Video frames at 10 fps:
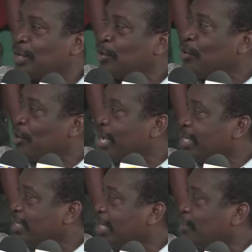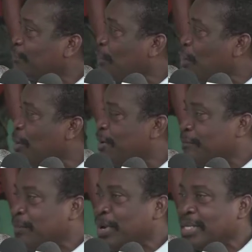the greatest form
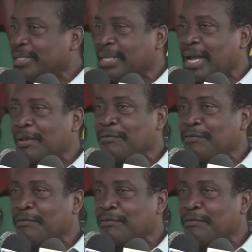of political